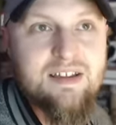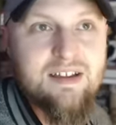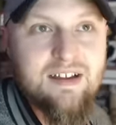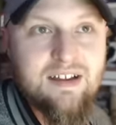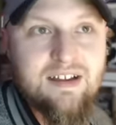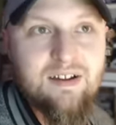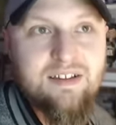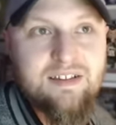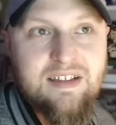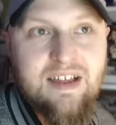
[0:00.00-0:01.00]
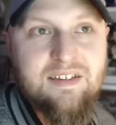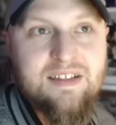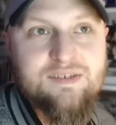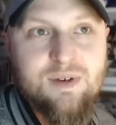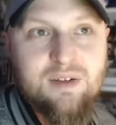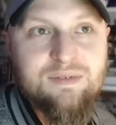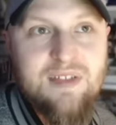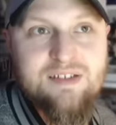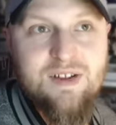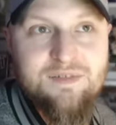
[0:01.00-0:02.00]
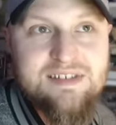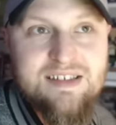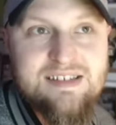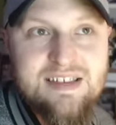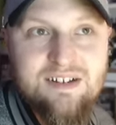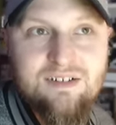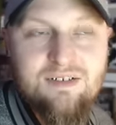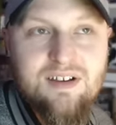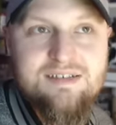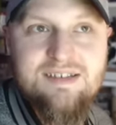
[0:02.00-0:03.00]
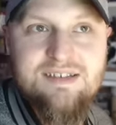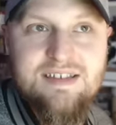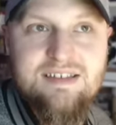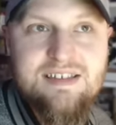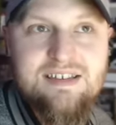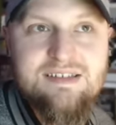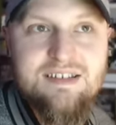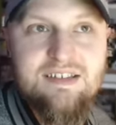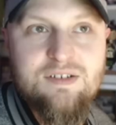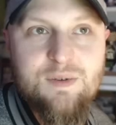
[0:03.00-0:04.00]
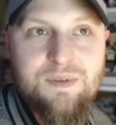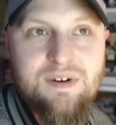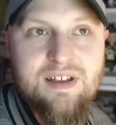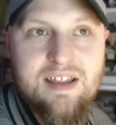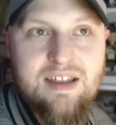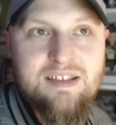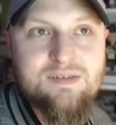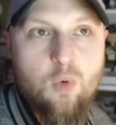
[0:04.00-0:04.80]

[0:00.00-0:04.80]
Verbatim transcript: Uh, yeah, that's rough. That's rough. 16 earned runs in 16 and two third innings.